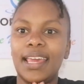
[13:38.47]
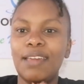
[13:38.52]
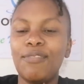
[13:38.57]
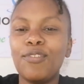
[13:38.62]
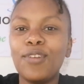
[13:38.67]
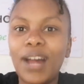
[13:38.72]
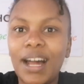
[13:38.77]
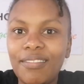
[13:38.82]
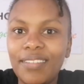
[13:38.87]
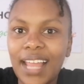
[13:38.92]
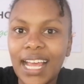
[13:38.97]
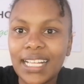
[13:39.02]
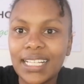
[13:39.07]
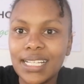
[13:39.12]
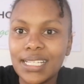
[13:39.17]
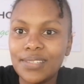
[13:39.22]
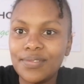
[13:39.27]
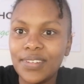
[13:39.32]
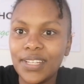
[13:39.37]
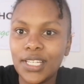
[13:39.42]
If you have
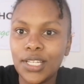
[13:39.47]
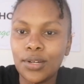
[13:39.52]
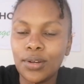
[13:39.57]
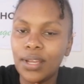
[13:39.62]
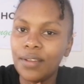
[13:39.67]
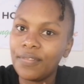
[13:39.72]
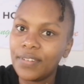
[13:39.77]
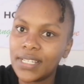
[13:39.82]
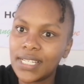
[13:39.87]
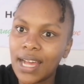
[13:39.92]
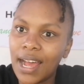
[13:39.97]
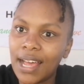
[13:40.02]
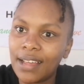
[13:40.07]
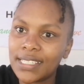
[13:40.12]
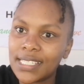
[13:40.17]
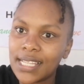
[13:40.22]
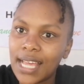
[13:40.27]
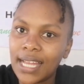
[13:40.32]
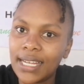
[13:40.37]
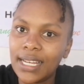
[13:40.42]
liked this video, if it
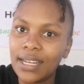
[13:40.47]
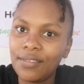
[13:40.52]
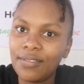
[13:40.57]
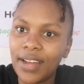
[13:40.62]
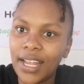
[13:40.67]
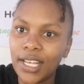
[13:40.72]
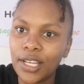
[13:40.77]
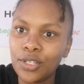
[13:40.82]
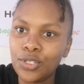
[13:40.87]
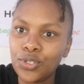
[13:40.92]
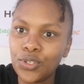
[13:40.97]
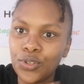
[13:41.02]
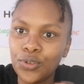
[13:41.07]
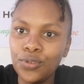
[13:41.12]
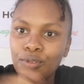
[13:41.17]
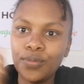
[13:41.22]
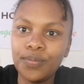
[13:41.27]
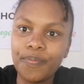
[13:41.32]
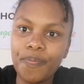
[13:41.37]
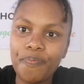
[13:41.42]
has added value to
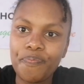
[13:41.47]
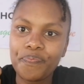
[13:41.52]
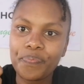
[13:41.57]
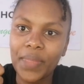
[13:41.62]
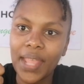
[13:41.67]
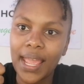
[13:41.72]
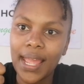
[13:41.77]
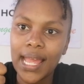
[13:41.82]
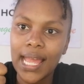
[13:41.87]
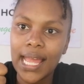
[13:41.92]
you,